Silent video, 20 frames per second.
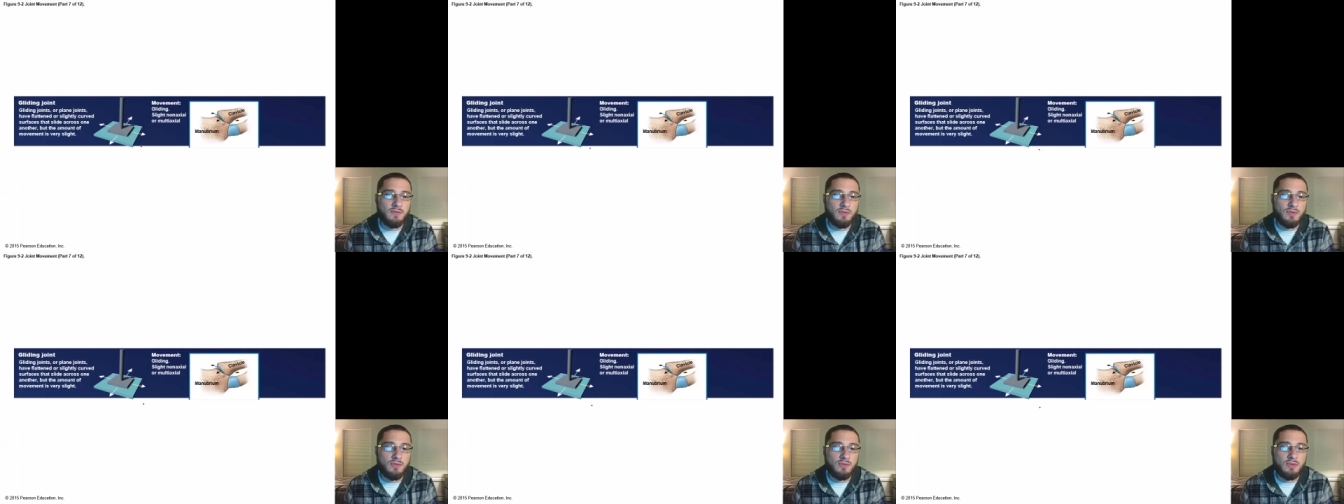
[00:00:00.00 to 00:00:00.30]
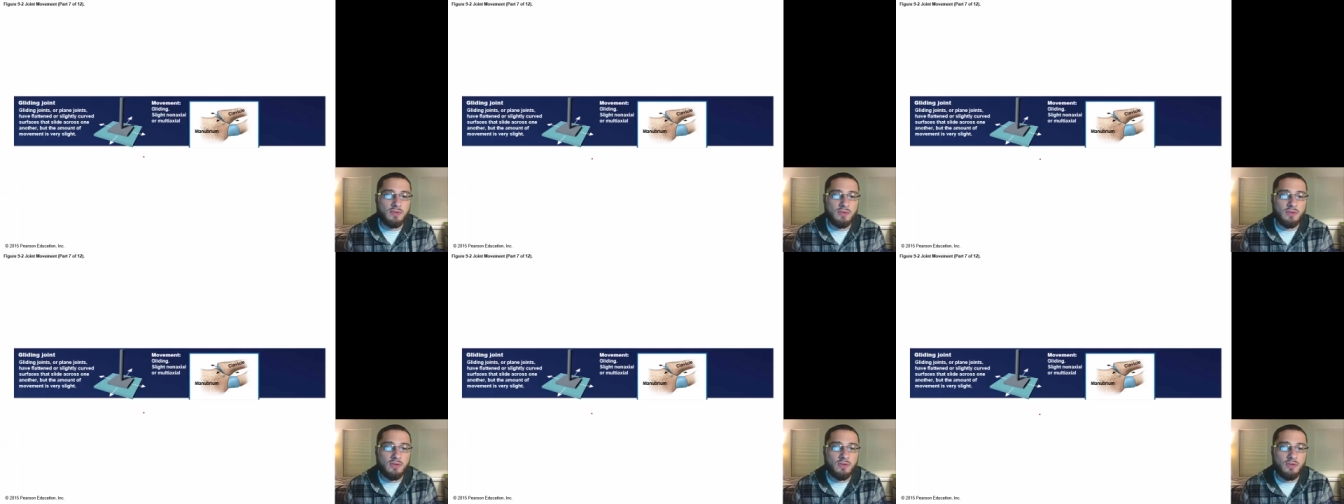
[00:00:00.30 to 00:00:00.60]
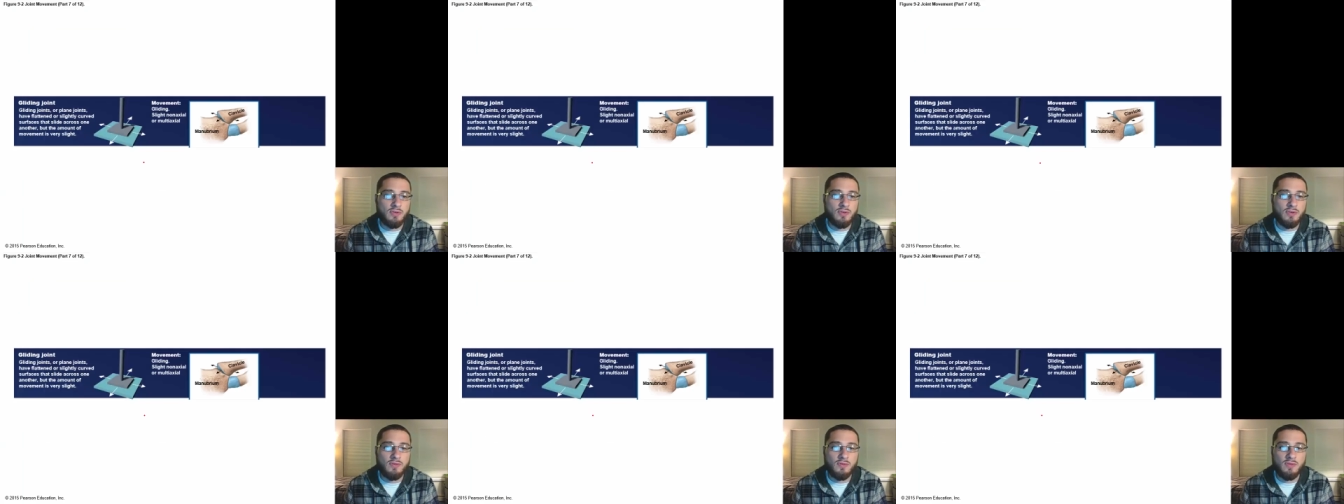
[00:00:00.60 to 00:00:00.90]
you can
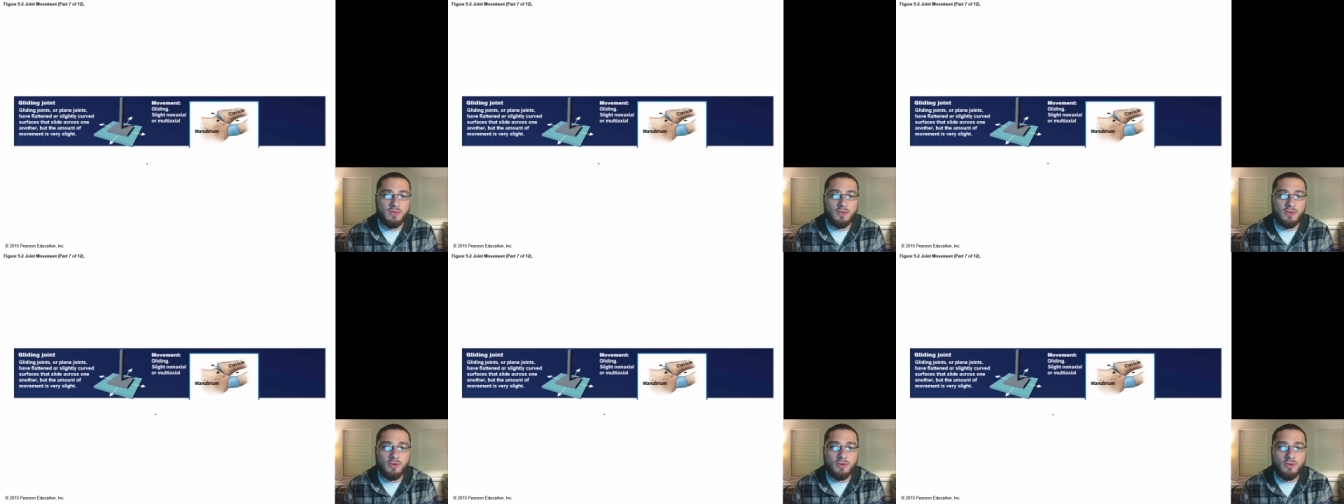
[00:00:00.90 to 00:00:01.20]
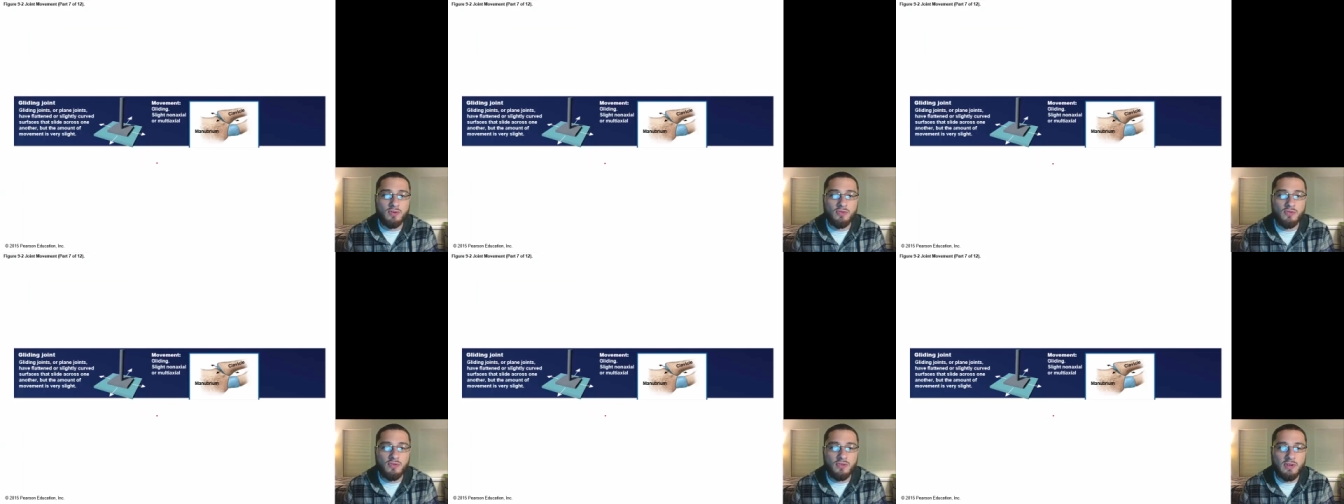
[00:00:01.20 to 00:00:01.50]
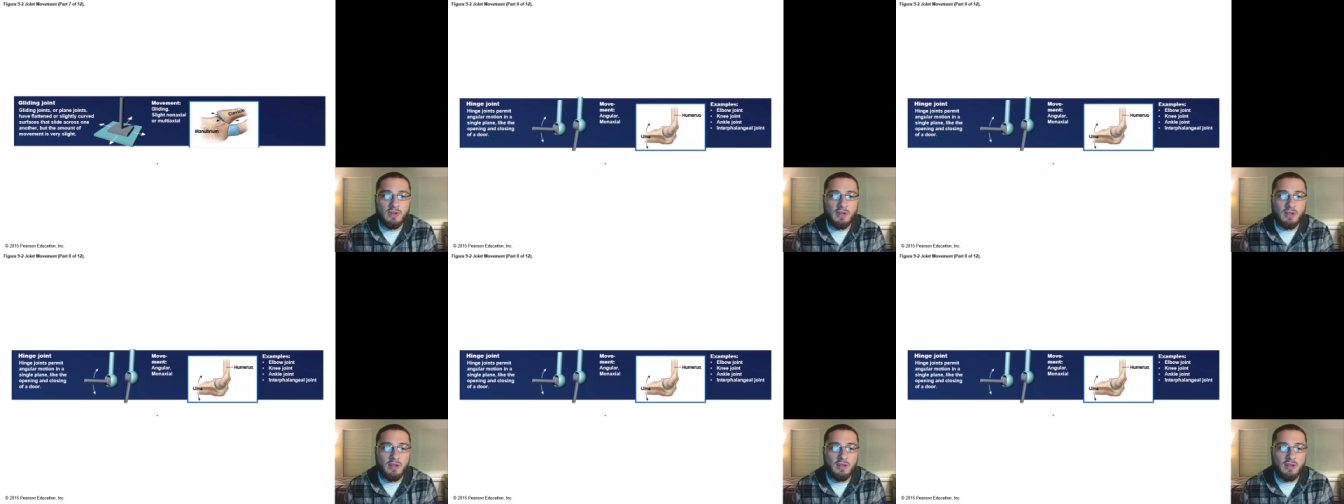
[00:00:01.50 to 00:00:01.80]
go over those
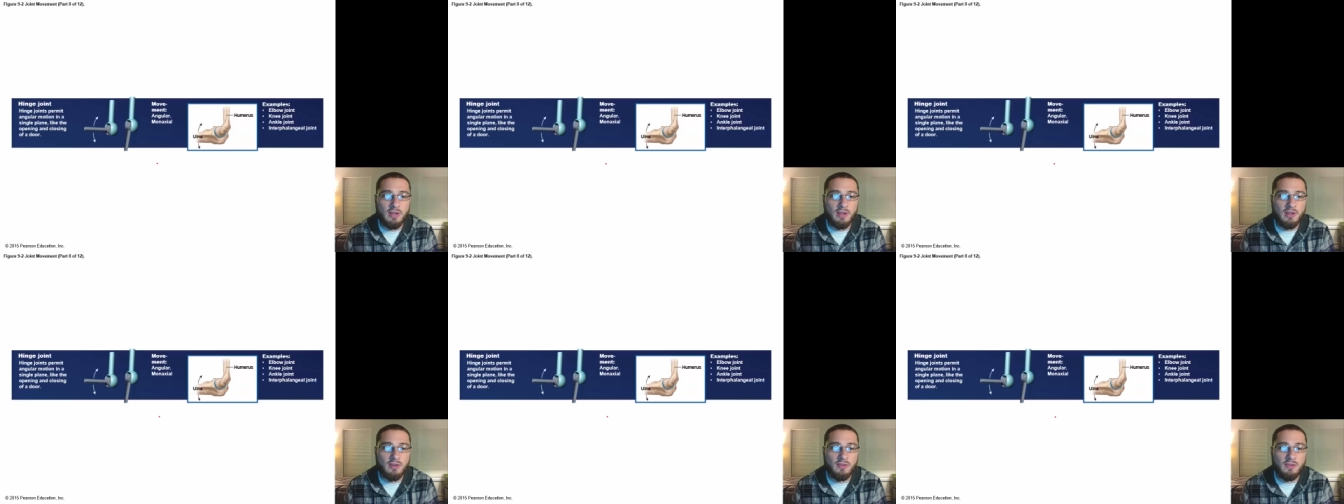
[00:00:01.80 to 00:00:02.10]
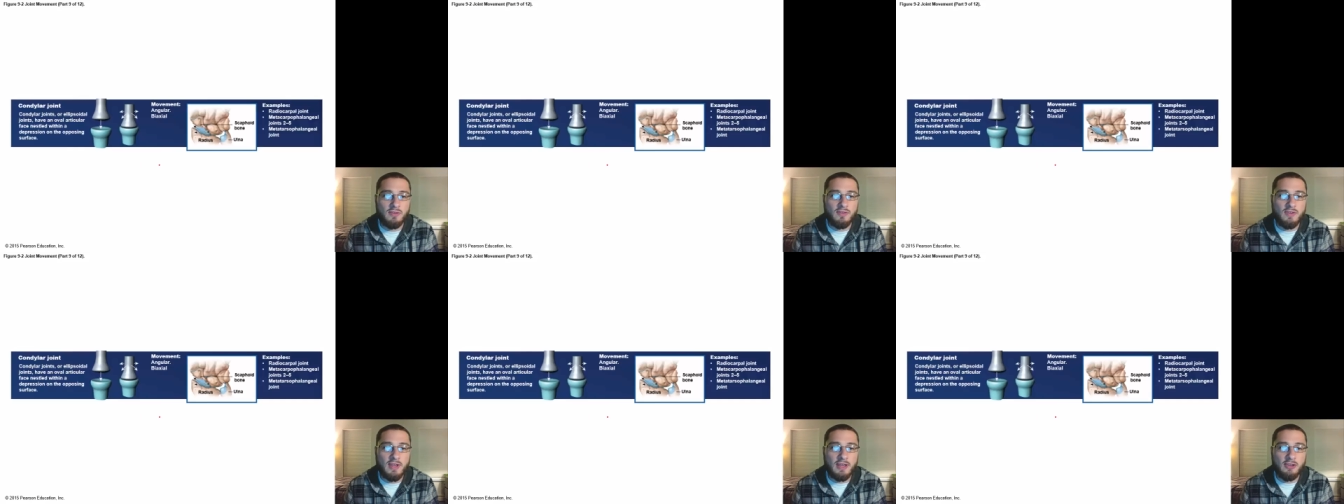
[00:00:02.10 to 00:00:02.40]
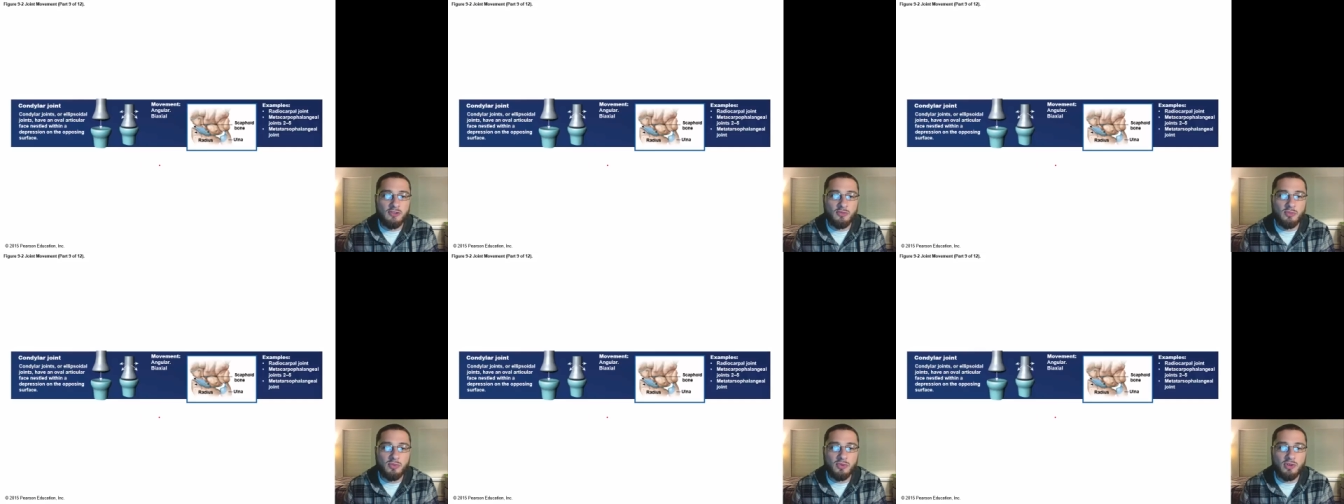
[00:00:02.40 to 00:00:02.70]
in the
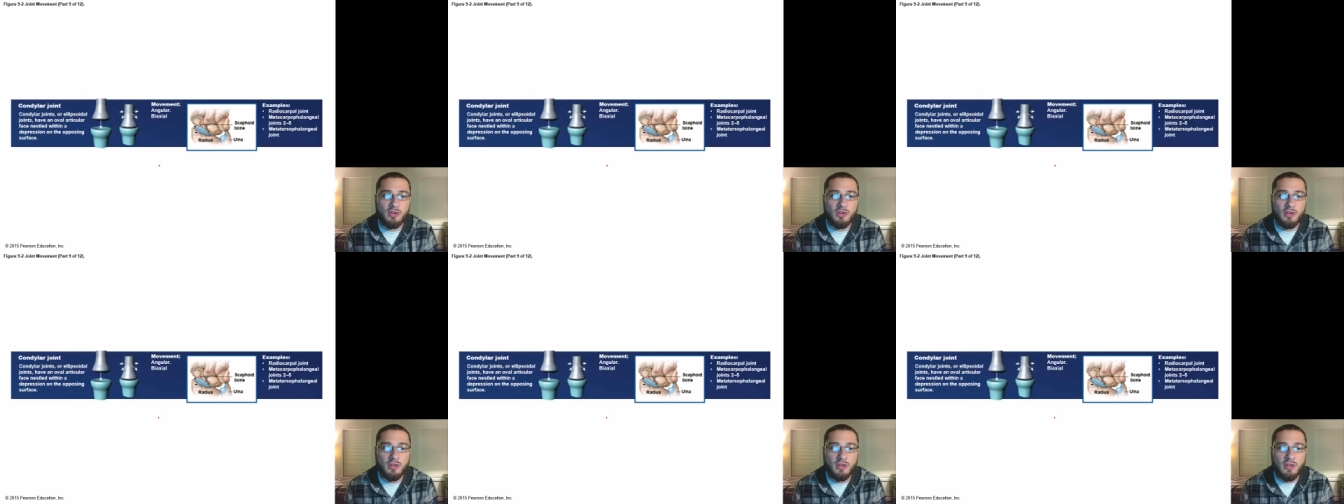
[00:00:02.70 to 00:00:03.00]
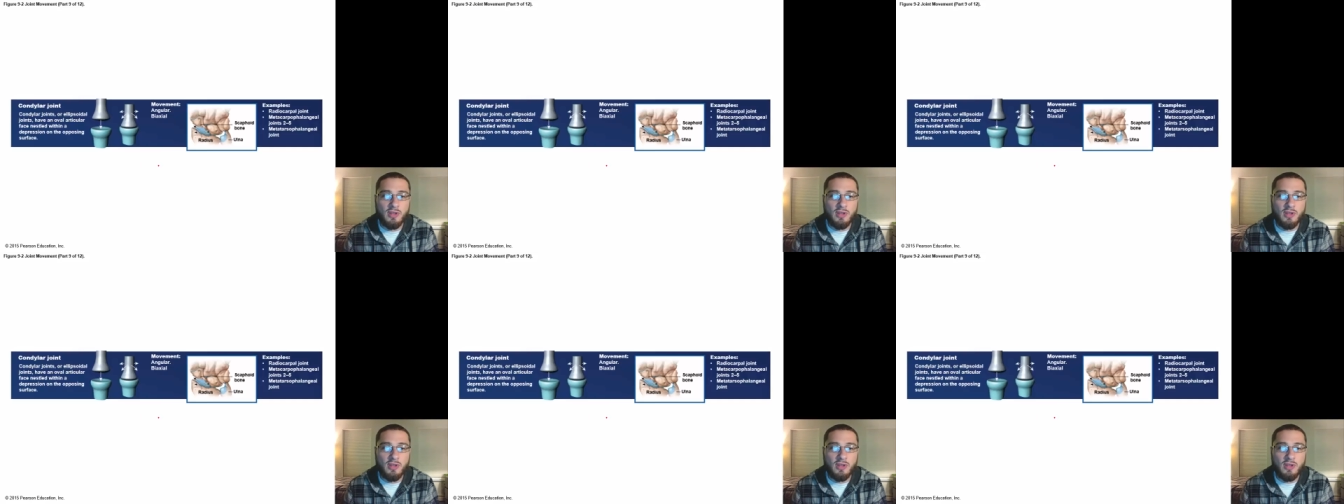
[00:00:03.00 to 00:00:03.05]
textbook